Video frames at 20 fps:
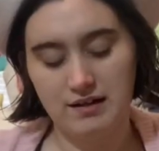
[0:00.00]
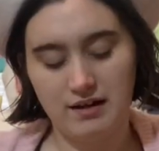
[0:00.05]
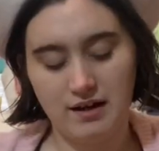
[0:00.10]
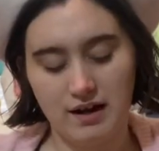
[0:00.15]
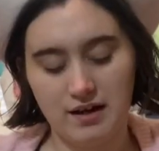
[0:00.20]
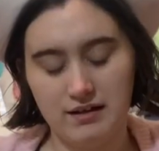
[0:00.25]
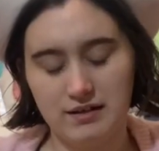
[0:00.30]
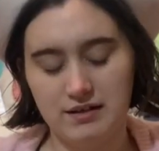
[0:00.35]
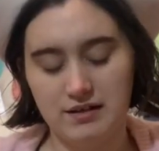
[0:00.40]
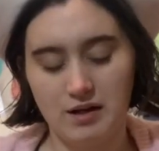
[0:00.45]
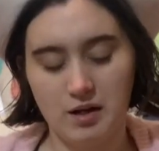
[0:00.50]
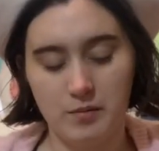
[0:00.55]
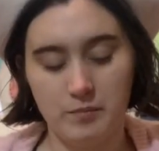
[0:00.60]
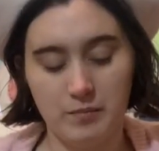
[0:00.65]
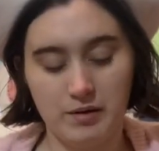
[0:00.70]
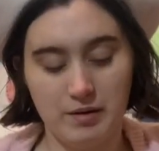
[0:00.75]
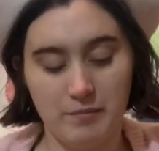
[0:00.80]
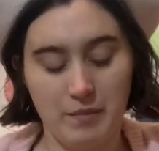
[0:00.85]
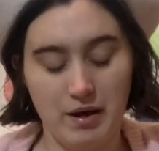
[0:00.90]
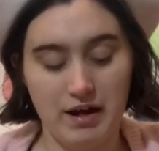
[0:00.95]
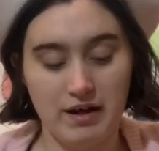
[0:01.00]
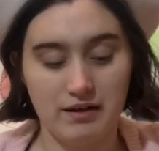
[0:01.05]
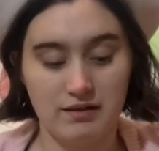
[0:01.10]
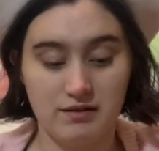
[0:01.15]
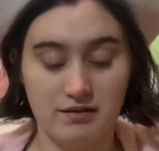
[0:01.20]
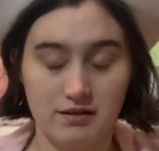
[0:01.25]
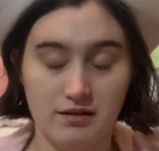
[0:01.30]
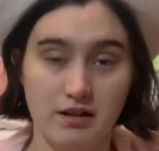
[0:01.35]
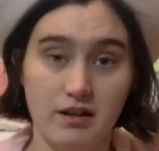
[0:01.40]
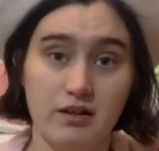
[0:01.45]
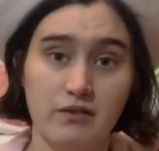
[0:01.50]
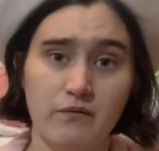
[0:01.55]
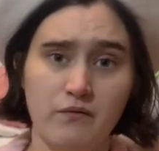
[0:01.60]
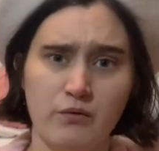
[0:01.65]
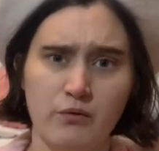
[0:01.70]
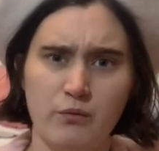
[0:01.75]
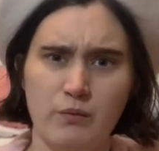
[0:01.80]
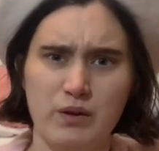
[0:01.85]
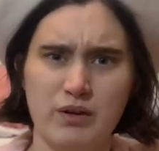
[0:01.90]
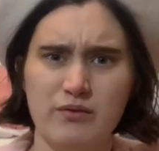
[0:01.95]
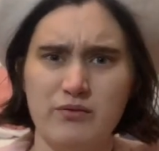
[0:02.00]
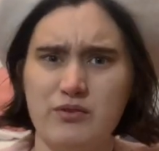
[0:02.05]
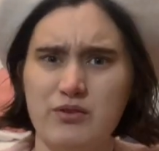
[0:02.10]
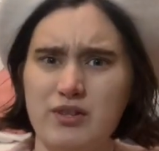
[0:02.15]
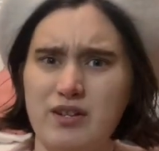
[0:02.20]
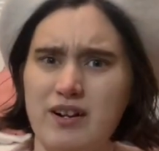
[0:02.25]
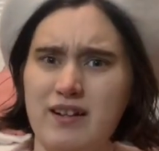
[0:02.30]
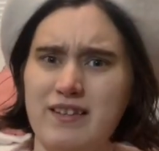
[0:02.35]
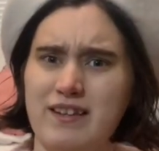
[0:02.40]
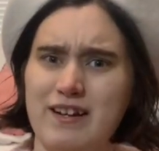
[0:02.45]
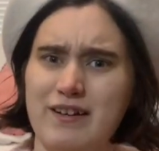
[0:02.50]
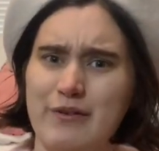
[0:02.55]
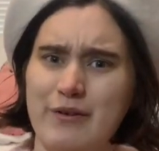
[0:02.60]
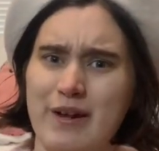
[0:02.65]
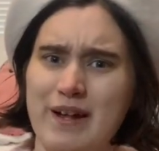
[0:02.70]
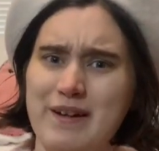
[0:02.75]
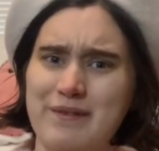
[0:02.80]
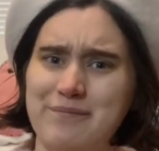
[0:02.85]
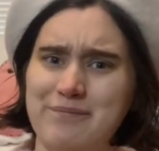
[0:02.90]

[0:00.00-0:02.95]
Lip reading: Goddamn, am I a slut for weird shit on the internet?